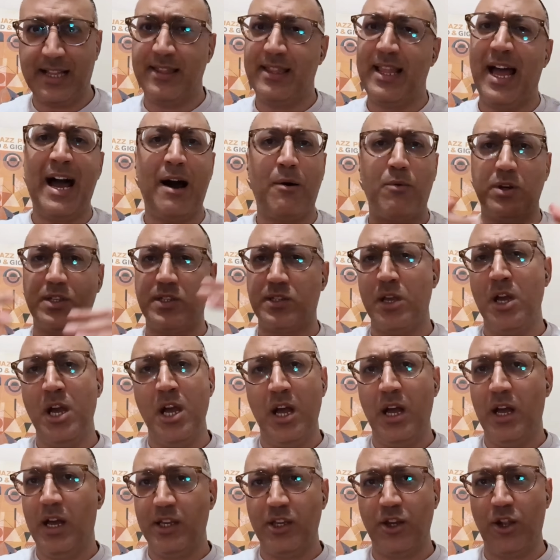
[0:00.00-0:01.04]
And that was,
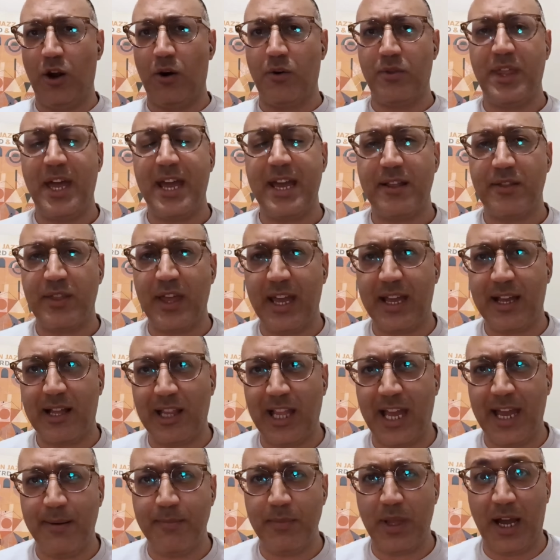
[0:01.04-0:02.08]
you know, they
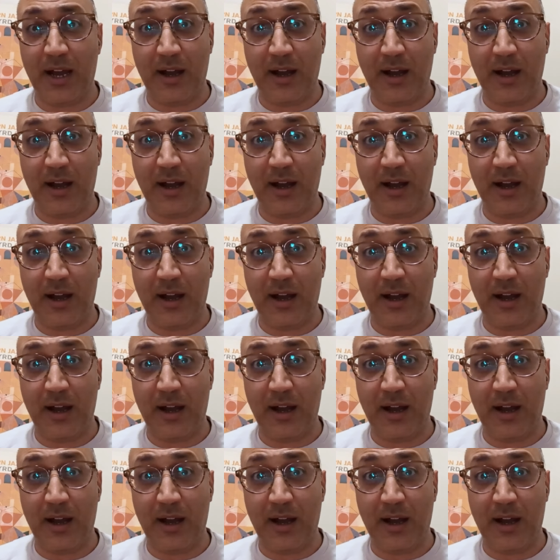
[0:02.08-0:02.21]
claim,